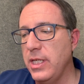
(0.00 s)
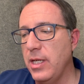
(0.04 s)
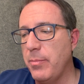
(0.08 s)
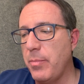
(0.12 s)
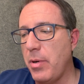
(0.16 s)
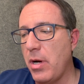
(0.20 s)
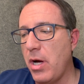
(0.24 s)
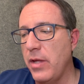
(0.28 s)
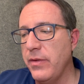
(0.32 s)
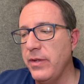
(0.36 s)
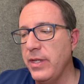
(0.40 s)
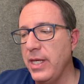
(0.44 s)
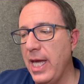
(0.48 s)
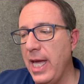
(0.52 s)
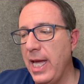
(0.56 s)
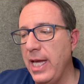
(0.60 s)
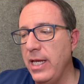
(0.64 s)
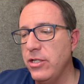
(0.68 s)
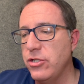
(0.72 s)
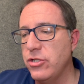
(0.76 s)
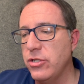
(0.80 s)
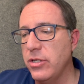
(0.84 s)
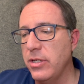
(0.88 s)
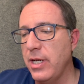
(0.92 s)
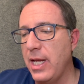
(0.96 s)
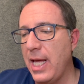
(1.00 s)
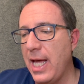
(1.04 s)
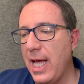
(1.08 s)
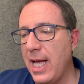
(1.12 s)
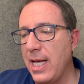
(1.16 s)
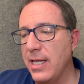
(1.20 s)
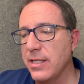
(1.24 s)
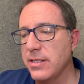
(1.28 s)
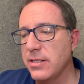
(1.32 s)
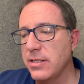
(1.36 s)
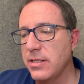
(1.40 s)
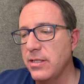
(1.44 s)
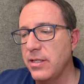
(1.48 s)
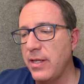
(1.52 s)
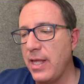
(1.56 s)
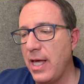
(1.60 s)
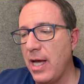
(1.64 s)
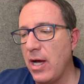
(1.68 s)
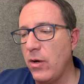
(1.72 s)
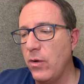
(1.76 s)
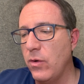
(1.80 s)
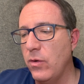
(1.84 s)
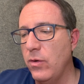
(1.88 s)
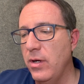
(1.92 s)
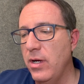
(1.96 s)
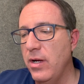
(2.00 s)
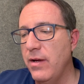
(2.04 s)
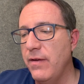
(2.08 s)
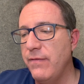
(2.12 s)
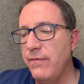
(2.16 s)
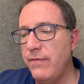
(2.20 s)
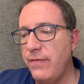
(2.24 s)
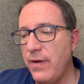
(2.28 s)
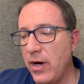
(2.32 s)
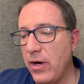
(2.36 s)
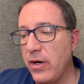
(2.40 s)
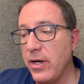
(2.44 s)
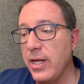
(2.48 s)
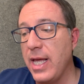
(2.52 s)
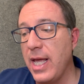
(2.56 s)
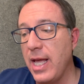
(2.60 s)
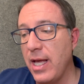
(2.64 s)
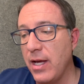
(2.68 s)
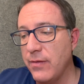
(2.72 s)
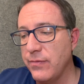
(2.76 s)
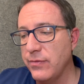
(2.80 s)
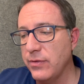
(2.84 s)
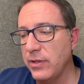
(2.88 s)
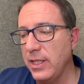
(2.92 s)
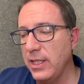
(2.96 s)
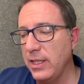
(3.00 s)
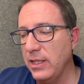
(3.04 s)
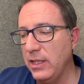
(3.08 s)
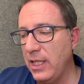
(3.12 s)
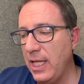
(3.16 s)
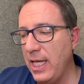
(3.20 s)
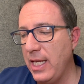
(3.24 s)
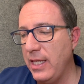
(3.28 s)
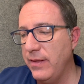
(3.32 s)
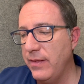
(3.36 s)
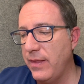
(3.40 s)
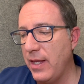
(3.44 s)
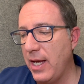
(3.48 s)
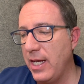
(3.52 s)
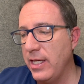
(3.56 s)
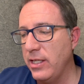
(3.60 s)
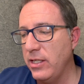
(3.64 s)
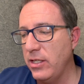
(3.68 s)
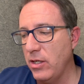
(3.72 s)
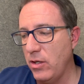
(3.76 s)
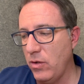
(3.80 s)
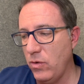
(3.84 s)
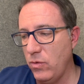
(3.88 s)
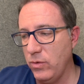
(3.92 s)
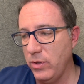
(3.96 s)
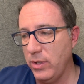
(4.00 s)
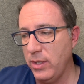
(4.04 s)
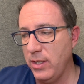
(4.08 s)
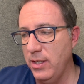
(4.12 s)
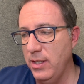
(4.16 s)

Upon the ancient hast thou very heavily laid thy yoke.